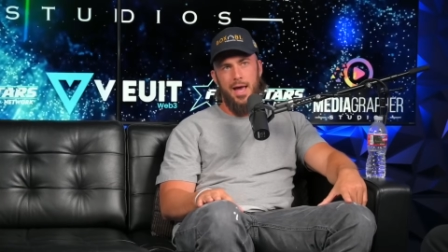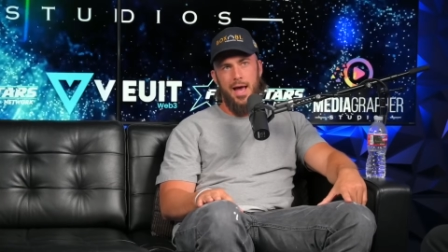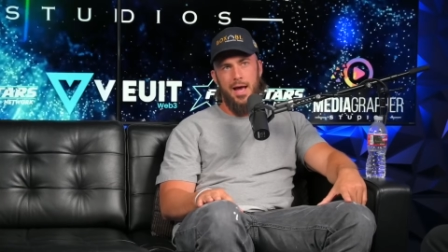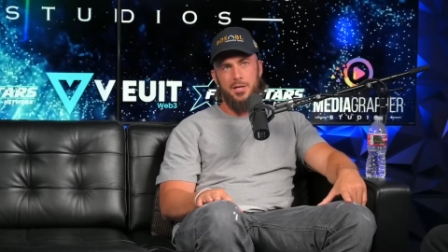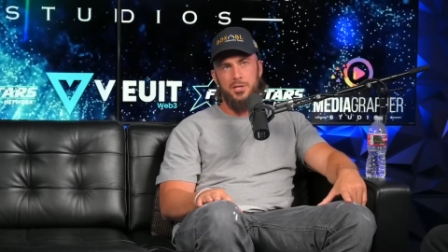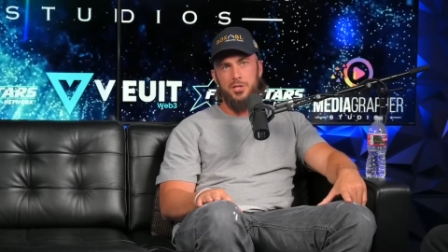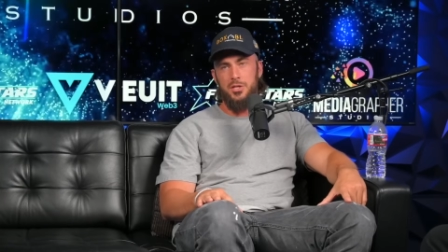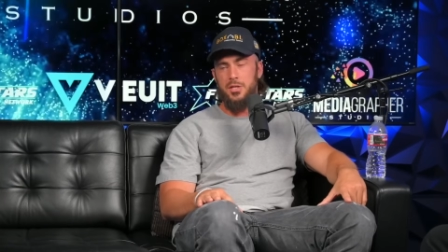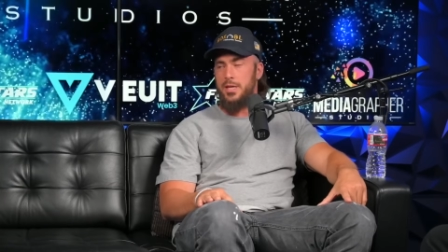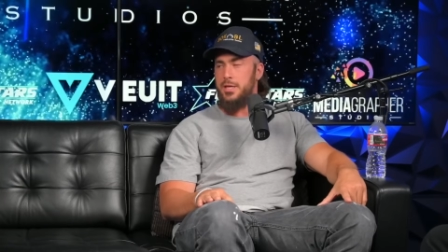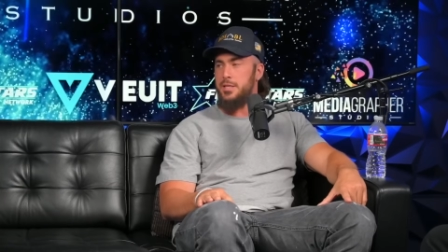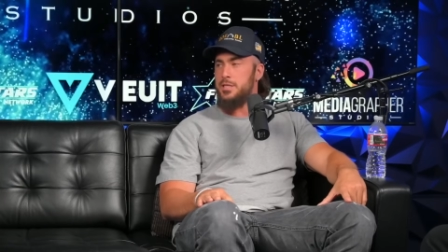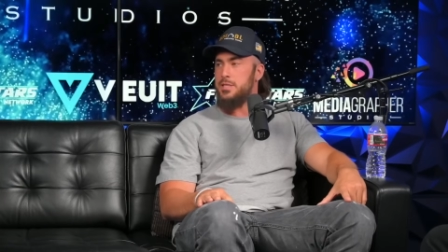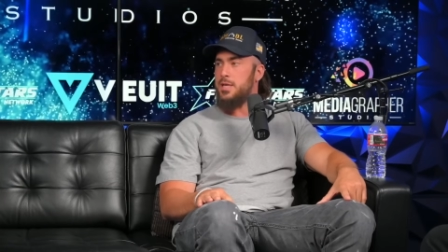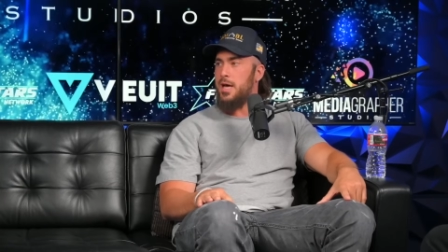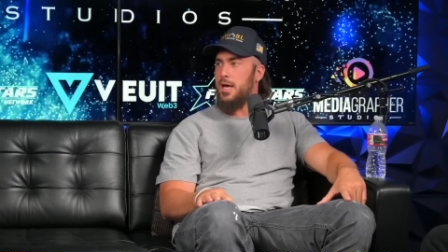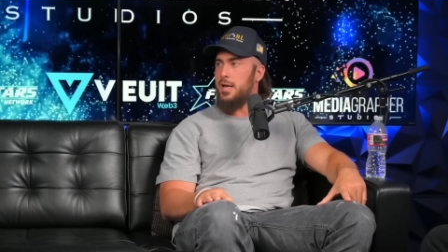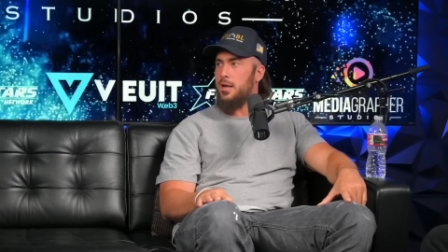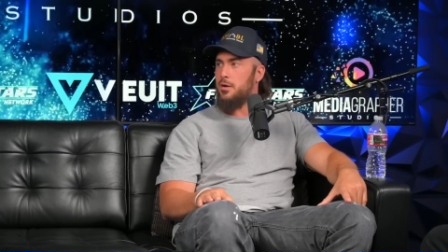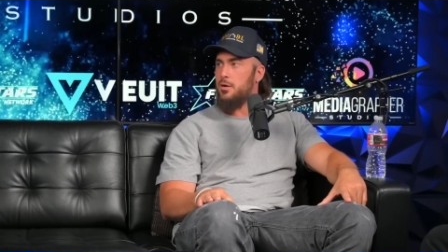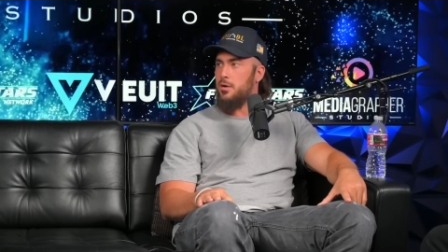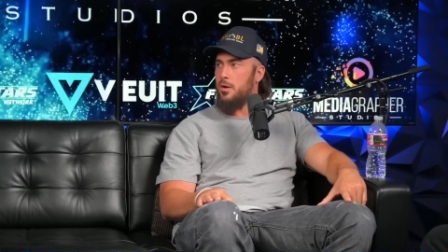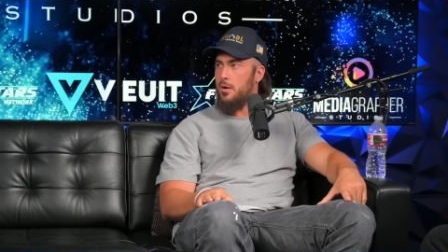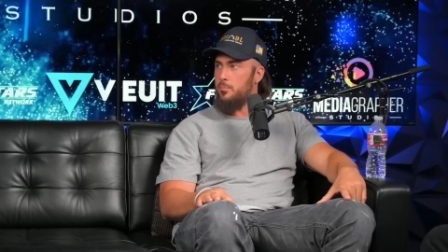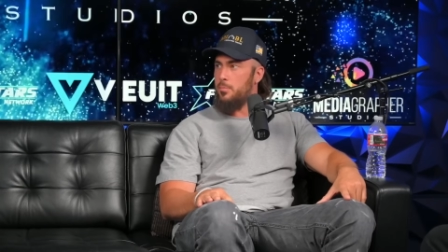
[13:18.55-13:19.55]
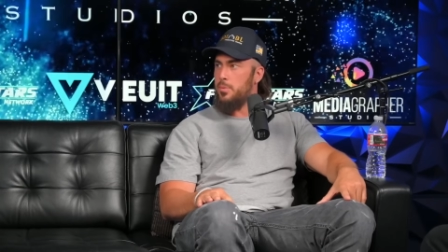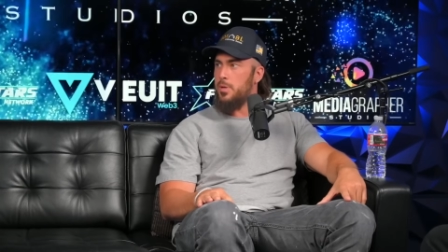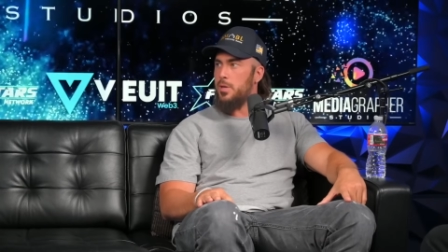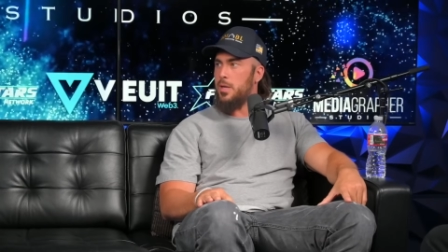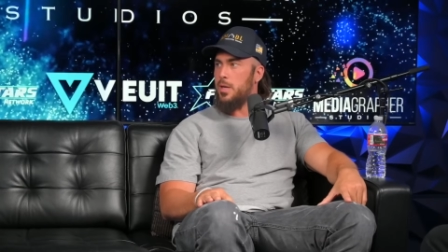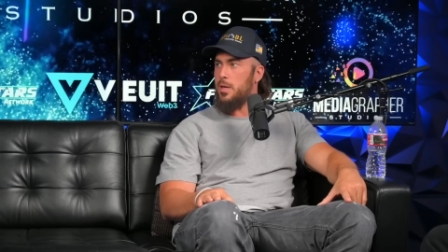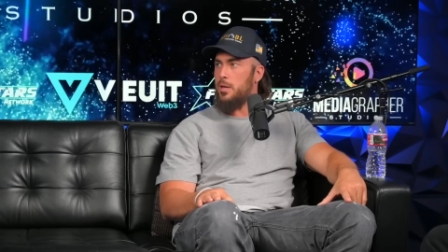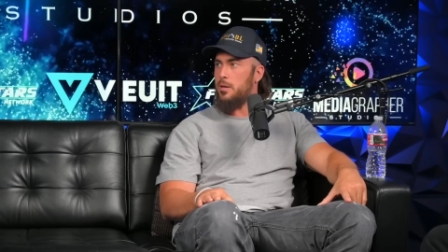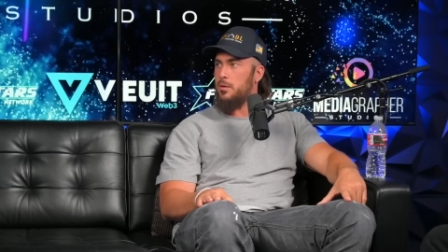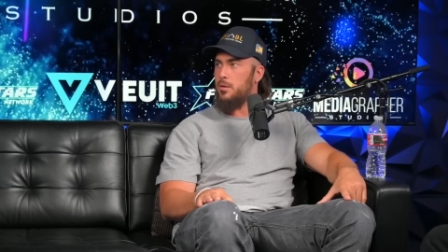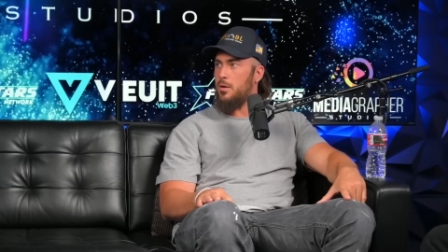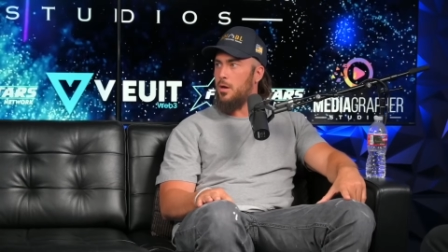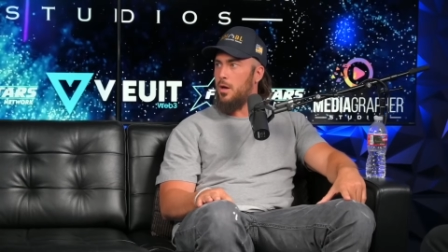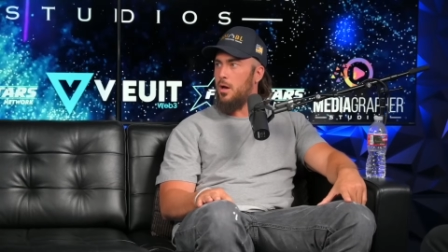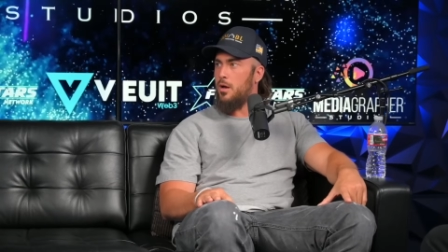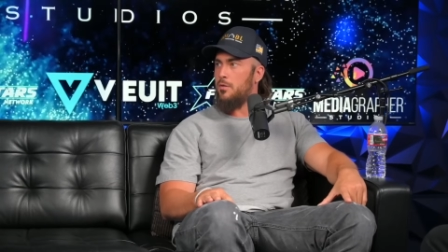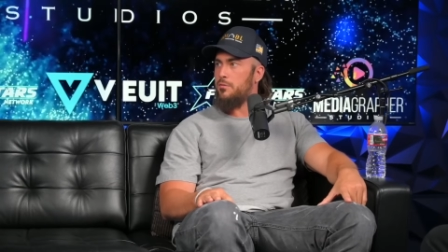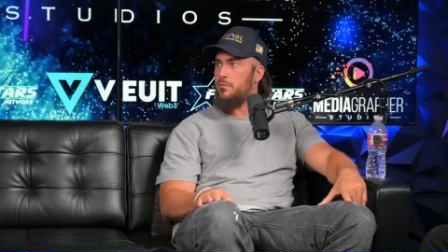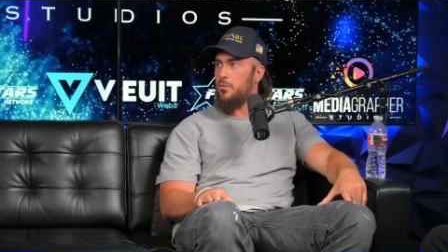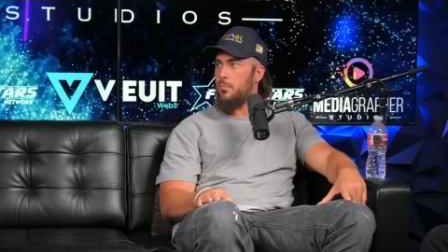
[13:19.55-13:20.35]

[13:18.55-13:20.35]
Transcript: actually inside our company uh, mm-hmm.